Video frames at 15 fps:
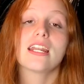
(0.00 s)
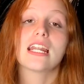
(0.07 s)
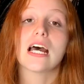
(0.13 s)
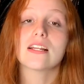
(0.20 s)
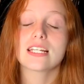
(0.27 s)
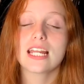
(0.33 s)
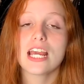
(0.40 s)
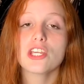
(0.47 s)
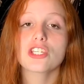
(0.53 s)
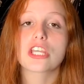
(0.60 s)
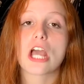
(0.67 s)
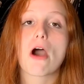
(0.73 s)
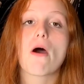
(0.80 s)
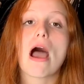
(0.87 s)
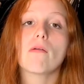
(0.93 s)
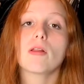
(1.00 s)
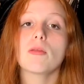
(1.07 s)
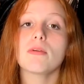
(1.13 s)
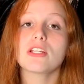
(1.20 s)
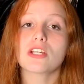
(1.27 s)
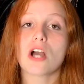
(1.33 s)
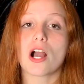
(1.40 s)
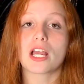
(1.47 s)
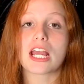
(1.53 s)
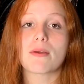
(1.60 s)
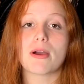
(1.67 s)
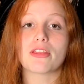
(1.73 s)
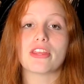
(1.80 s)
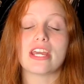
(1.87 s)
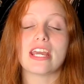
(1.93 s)
Now in today's show, I'm going to be talking
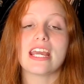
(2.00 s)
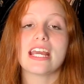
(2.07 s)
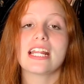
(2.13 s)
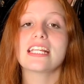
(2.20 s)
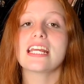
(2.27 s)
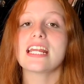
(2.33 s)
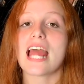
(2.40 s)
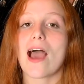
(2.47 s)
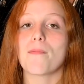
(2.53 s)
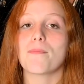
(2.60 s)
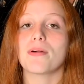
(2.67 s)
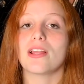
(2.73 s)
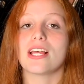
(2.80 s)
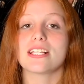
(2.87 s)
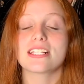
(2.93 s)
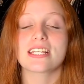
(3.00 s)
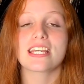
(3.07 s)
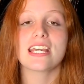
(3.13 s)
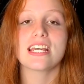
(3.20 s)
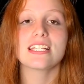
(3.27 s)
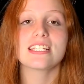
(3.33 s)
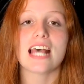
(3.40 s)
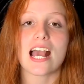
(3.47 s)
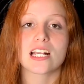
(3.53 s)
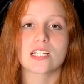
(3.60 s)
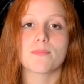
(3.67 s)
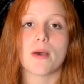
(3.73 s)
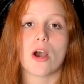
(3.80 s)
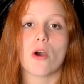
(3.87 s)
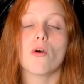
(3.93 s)
about the Indianapolis KISS
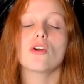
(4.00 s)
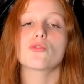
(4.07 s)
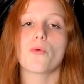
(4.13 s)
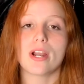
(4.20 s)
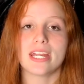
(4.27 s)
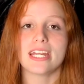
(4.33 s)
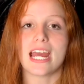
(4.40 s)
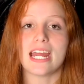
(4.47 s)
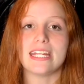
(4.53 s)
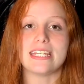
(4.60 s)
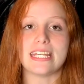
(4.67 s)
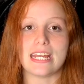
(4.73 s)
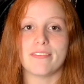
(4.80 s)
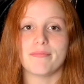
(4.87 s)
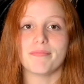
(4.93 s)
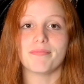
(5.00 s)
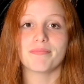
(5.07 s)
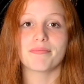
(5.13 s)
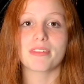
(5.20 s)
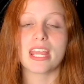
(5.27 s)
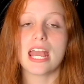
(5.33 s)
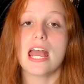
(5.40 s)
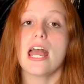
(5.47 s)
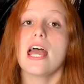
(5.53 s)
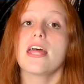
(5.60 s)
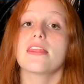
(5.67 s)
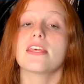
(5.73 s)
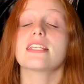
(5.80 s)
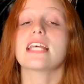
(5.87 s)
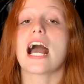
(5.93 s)
Expo 2019.
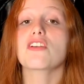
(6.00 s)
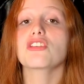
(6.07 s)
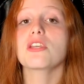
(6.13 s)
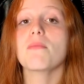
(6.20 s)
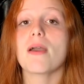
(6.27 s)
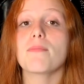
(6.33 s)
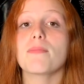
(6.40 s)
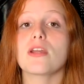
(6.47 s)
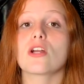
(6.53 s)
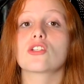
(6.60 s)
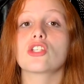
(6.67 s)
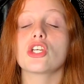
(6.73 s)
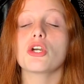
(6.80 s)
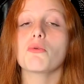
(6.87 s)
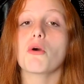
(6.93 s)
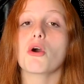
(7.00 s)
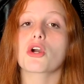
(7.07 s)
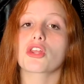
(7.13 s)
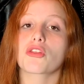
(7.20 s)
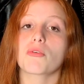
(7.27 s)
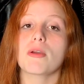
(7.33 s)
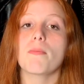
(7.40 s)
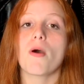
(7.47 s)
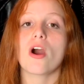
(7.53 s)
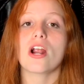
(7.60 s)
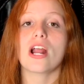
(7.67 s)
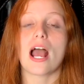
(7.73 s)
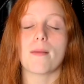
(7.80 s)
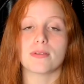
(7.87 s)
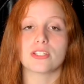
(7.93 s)
This actually might be a 2 or 3
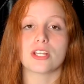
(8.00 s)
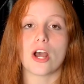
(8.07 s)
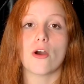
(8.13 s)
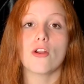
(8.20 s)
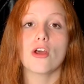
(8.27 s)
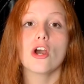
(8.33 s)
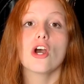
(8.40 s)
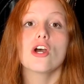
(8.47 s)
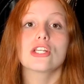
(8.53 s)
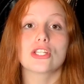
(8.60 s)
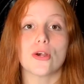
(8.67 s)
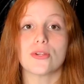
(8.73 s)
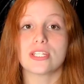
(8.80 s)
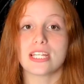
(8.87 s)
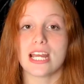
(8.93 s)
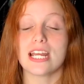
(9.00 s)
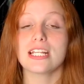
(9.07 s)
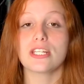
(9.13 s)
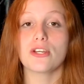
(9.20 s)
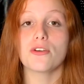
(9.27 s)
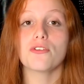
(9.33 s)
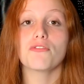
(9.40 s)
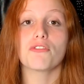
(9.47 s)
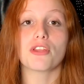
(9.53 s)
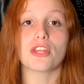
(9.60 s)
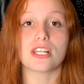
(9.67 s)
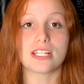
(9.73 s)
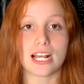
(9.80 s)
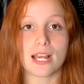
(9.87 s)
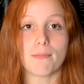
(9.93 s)
part episode, so stay tuned for
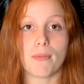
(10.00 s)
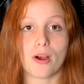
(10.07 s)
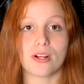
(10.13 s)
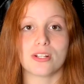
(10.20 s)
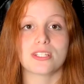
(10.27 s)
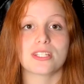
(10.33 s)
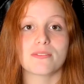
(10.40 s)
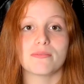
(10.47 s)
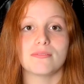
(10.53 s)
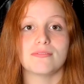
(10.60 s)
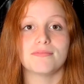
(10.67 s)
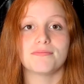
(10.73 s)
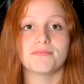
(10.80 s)
the second parts.